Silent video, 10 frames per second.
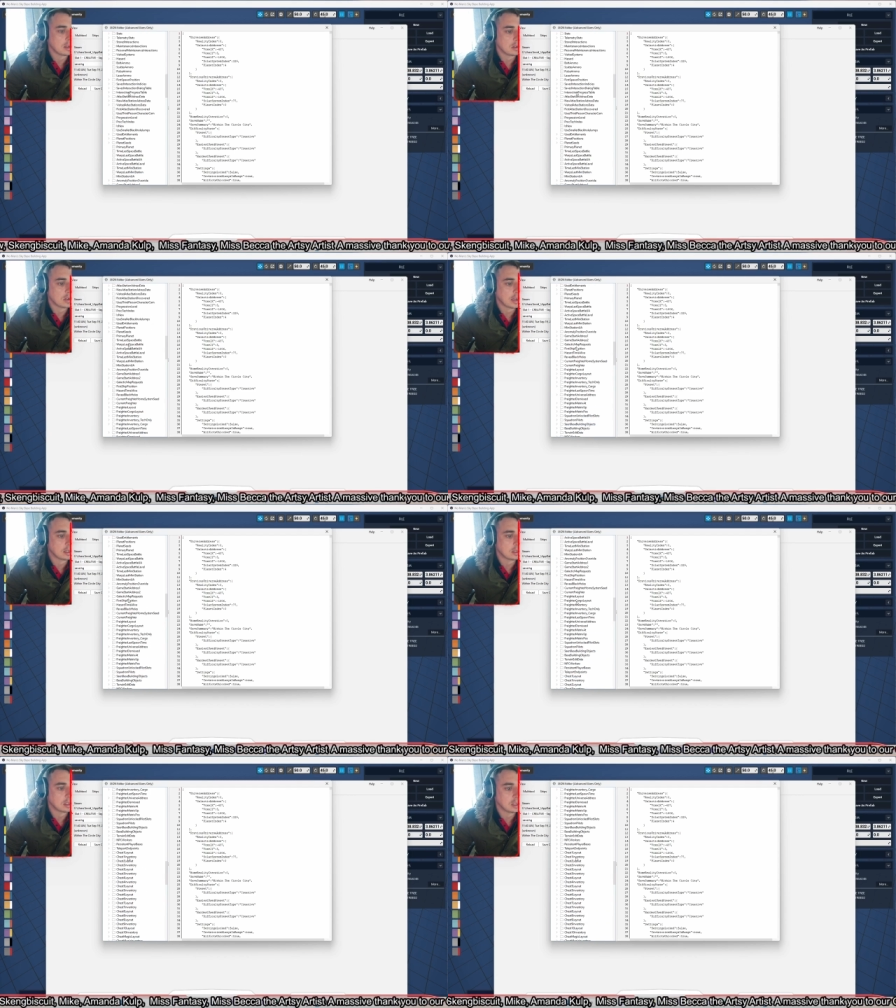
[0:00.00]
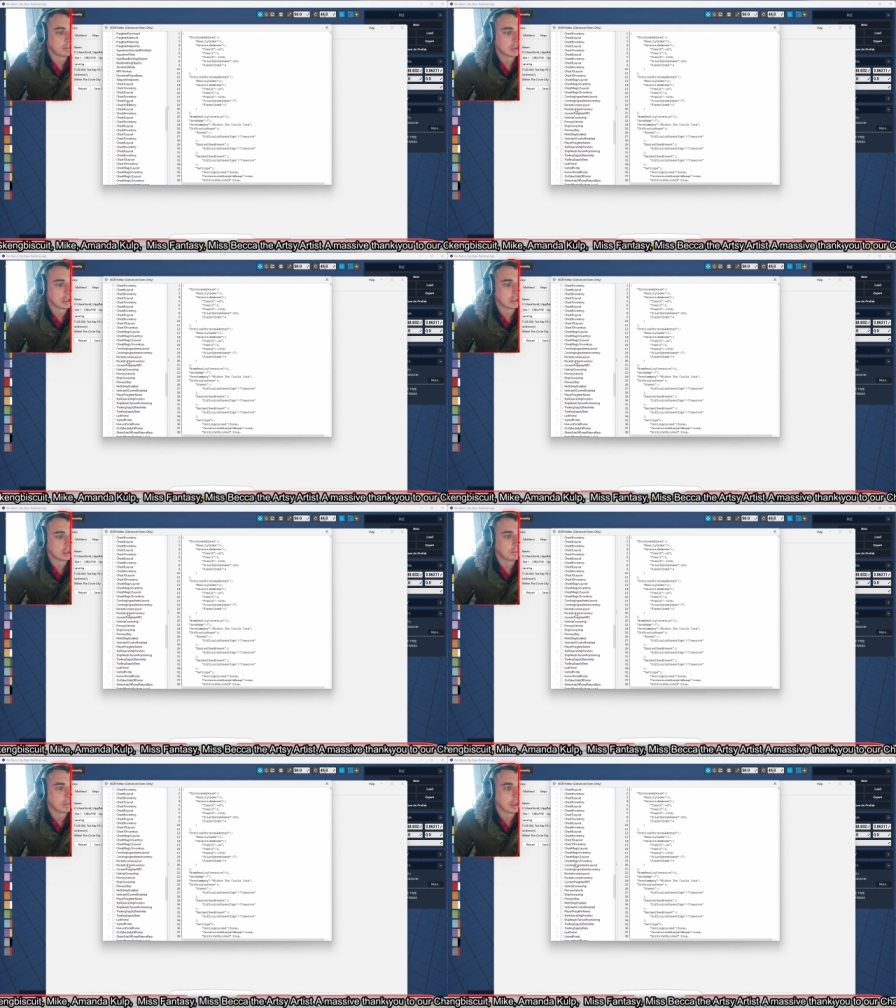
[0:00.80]
Go down to
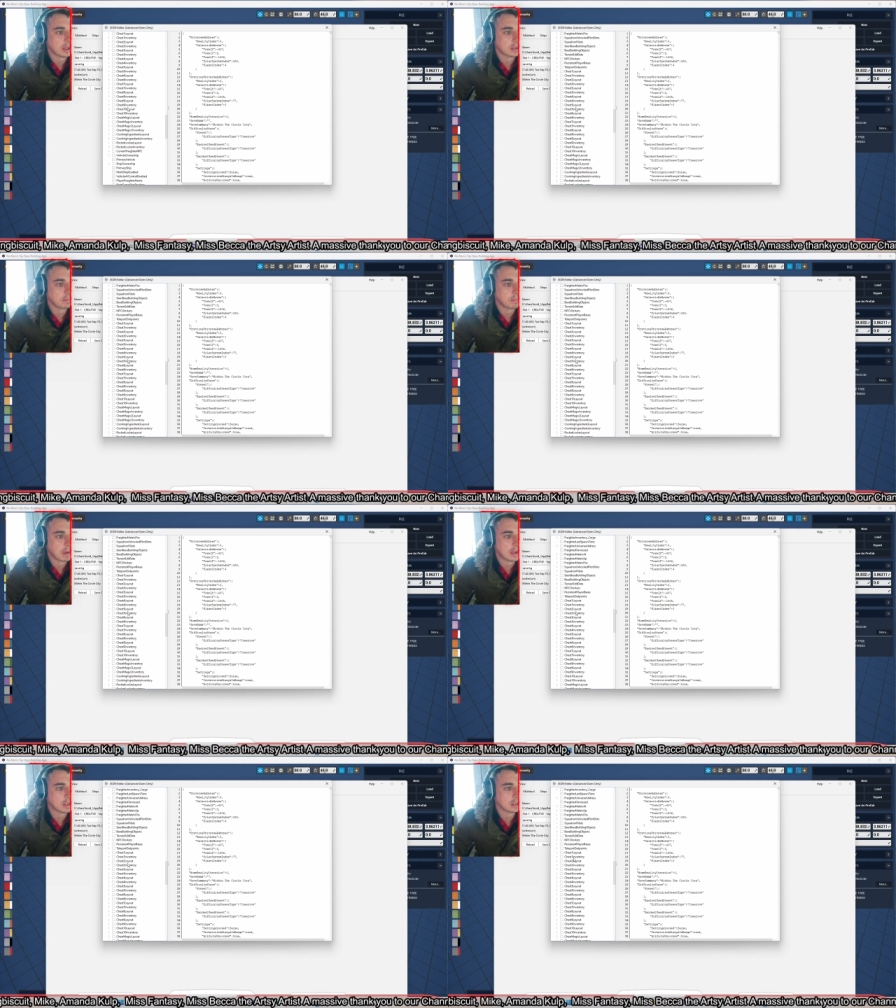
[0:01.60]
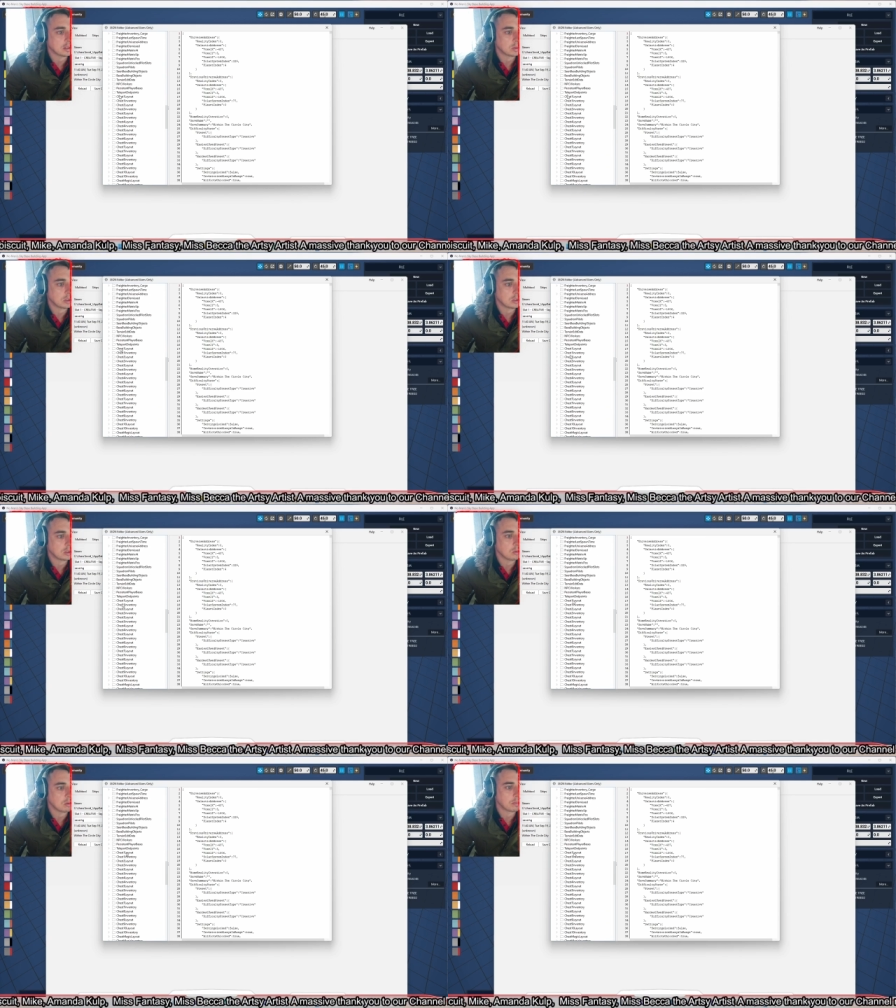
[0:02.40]
persisted player bases, which is
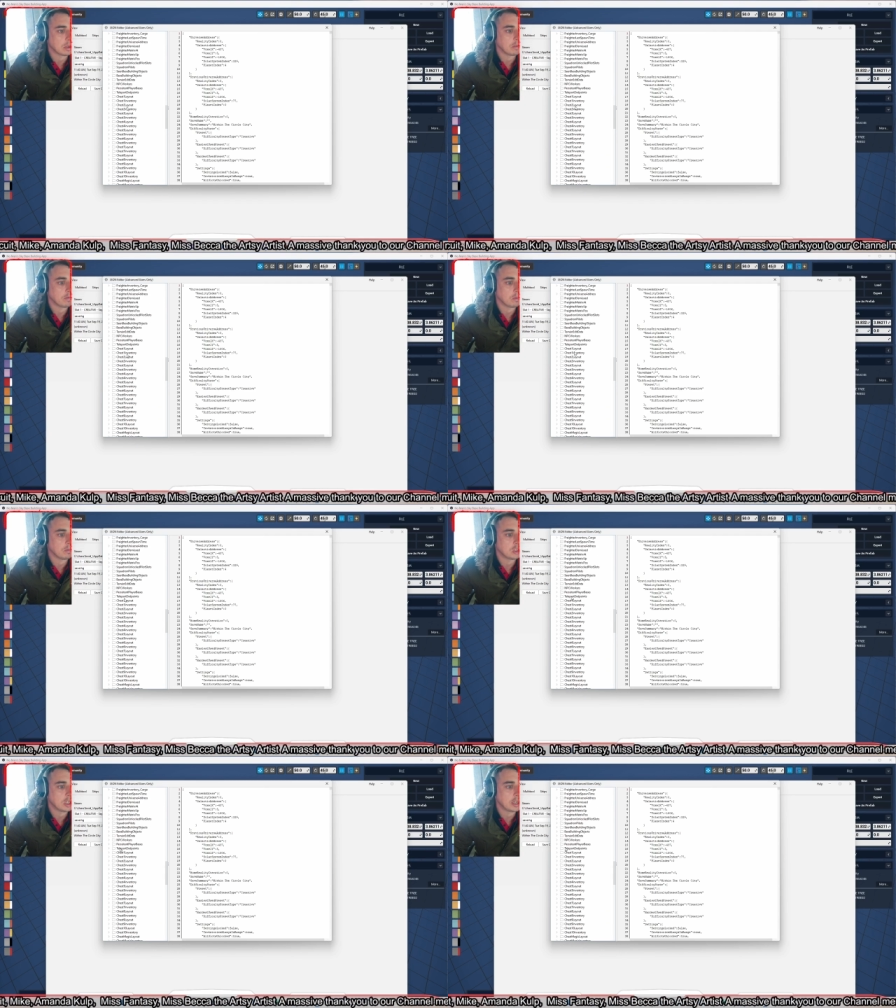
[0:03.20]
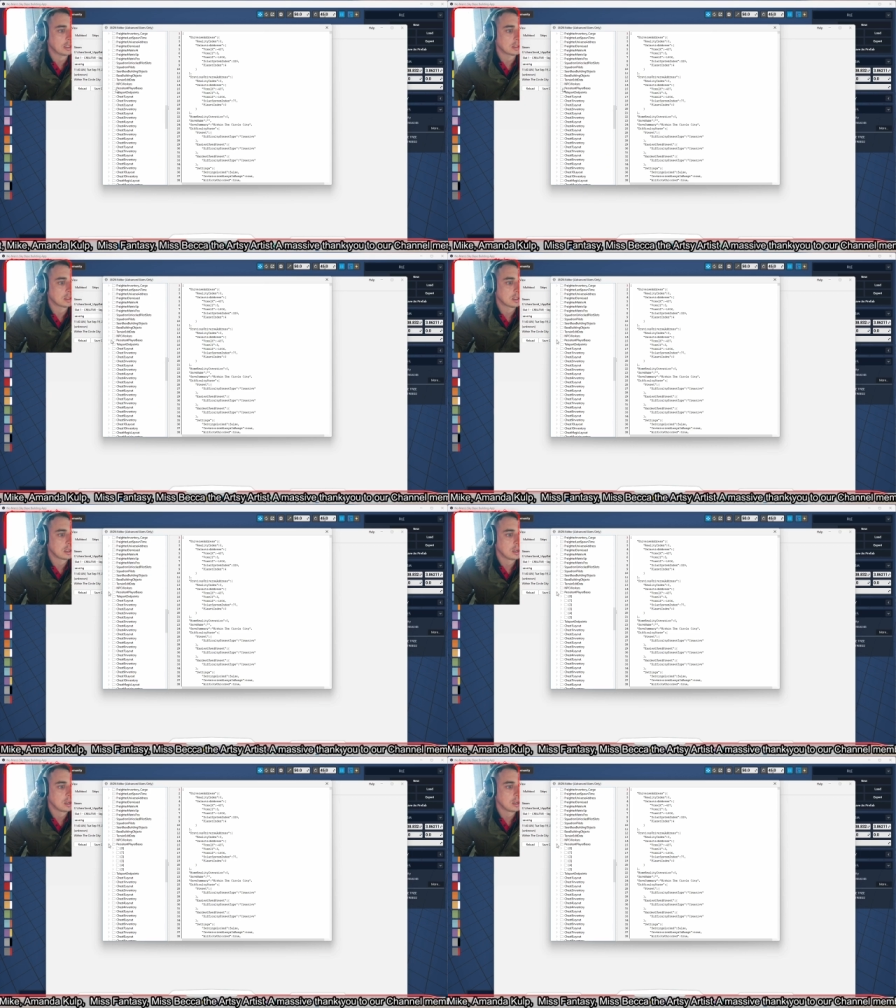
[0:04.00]
two up um, from chess.